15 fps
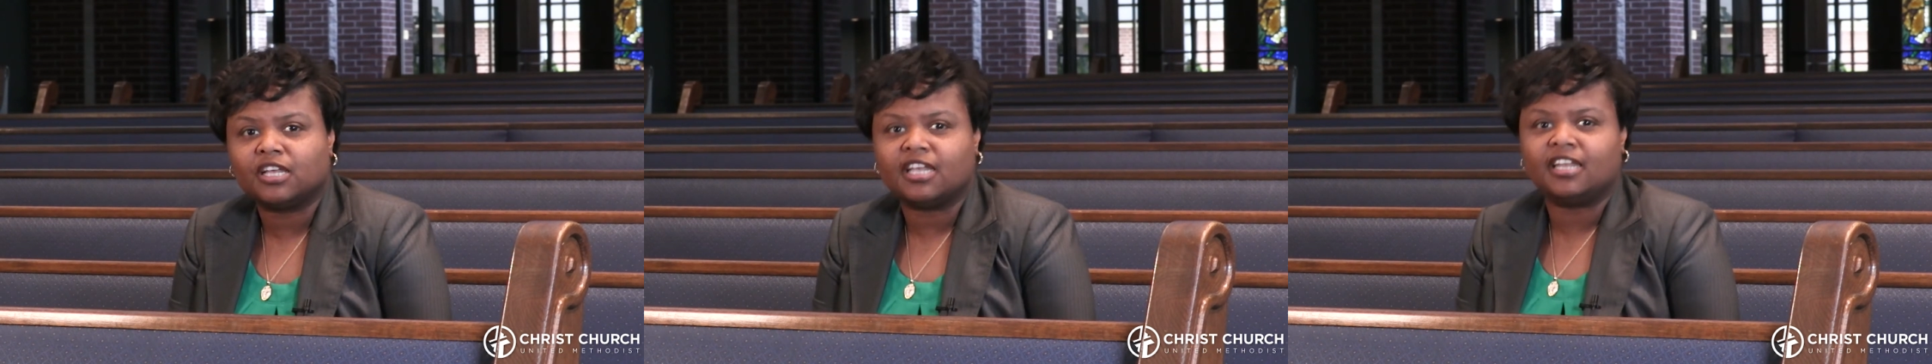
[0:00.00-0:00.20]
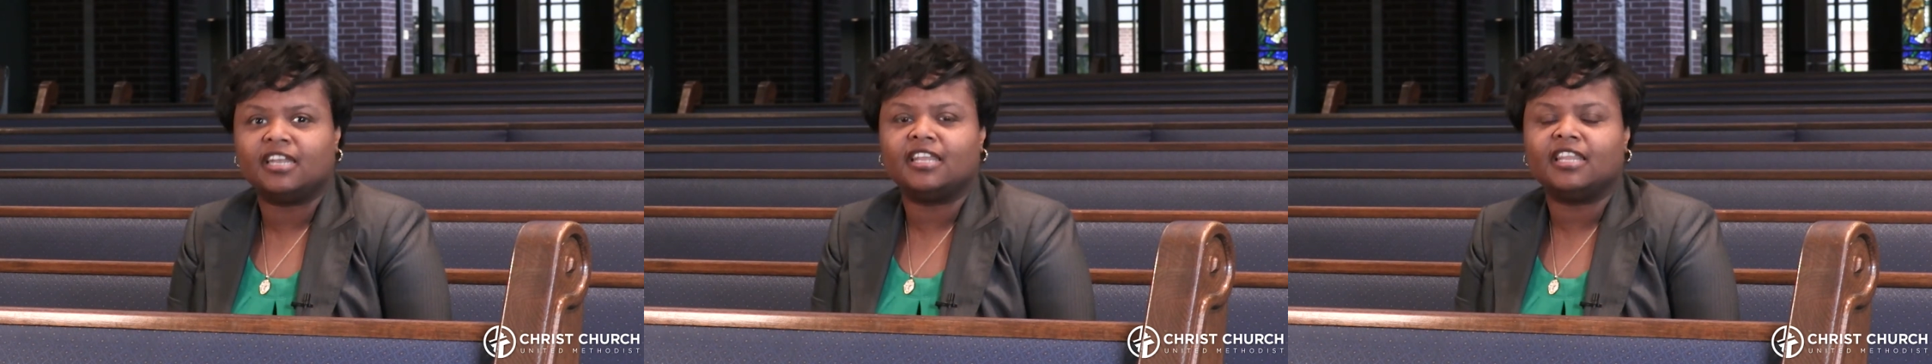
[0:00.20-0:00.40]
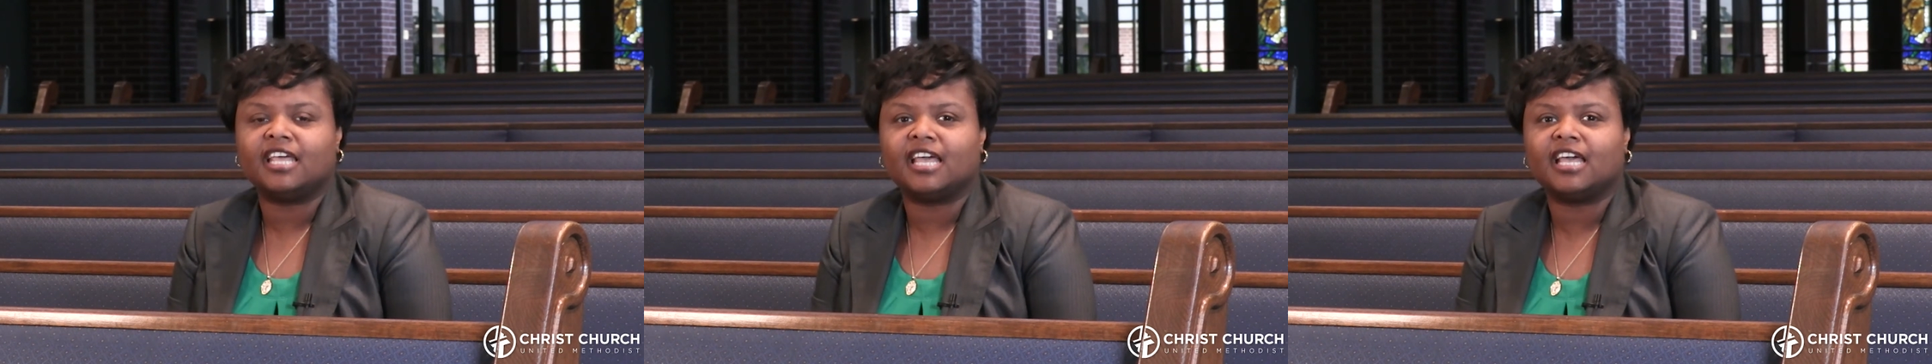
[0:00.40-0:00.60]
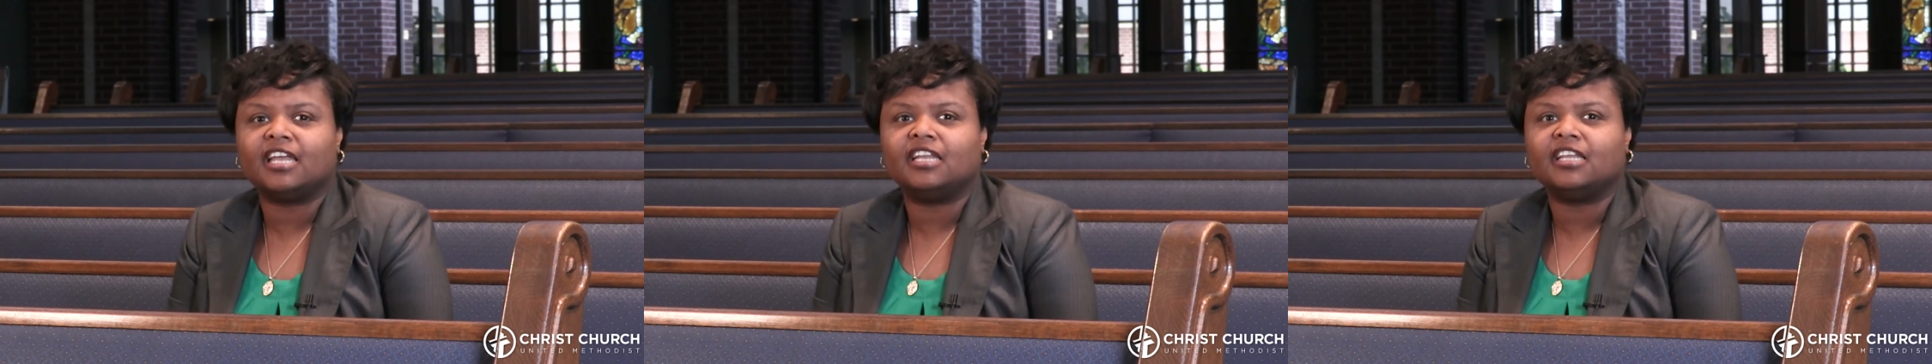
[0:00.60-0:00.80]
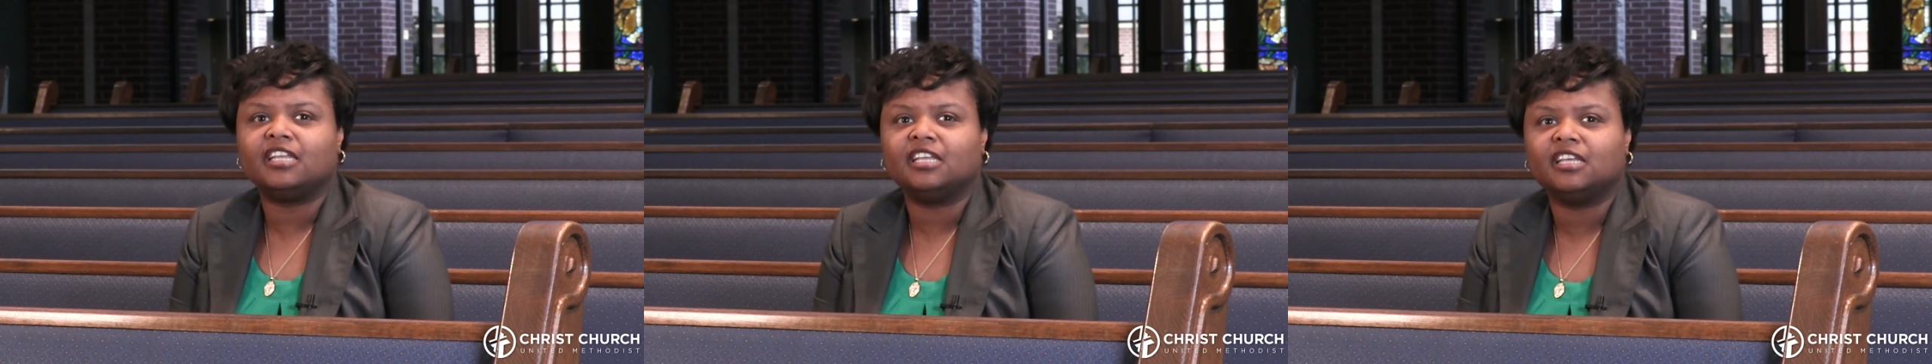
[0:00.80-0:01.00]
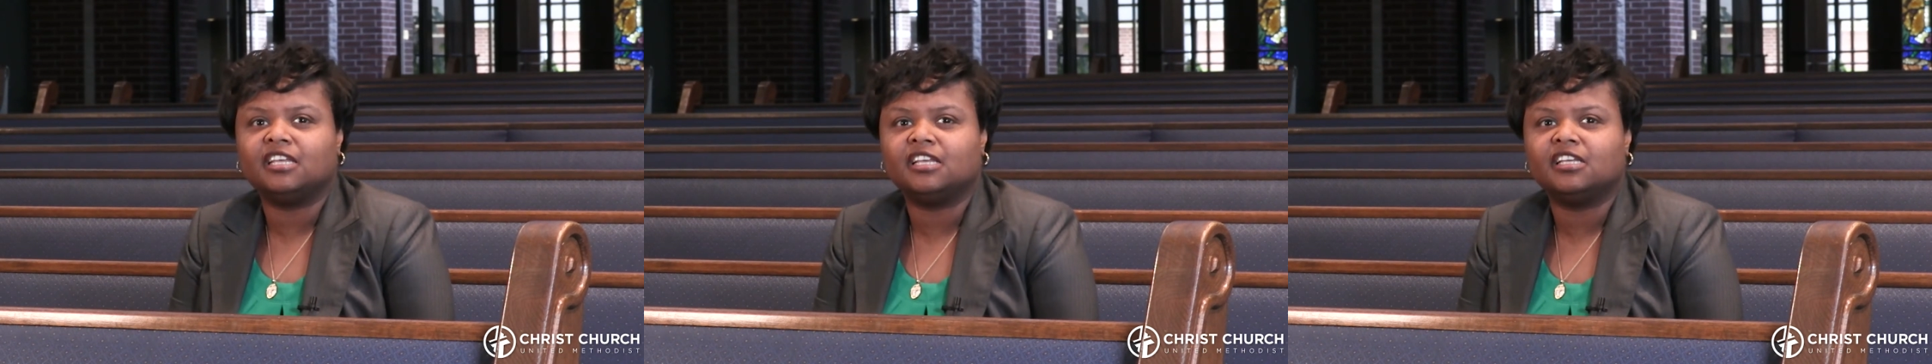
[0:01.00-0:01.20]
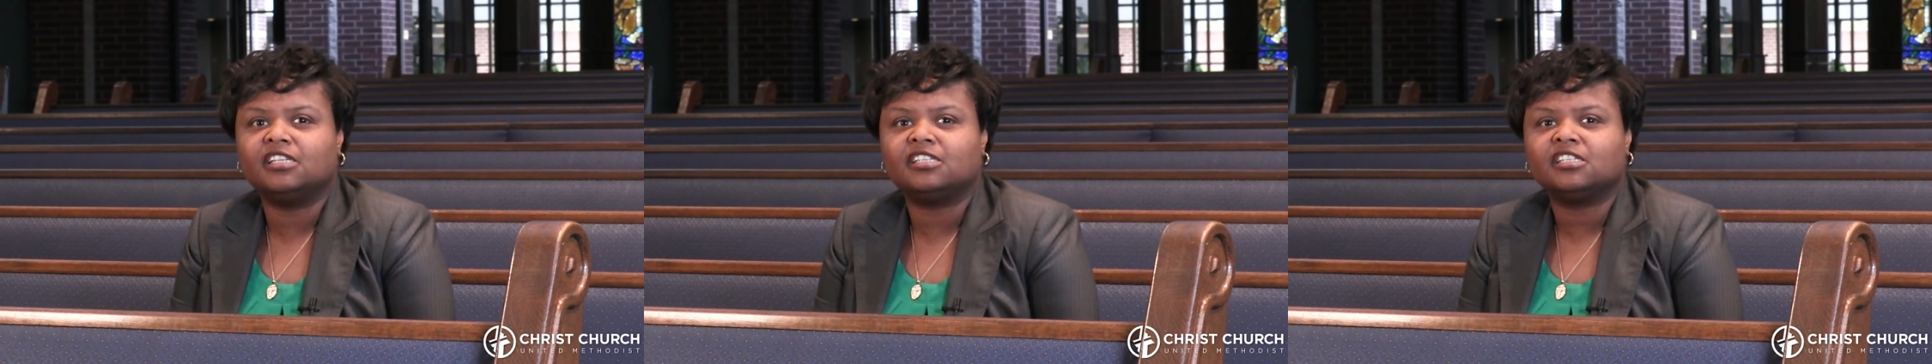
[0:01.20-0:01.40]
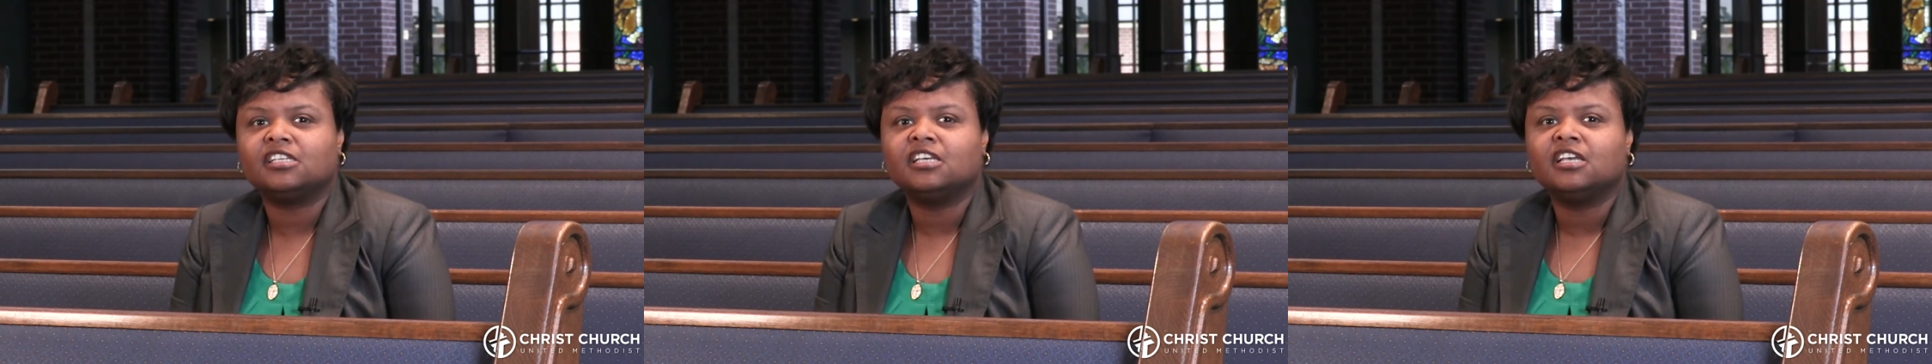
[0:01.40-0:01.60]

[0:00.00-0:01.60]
and that is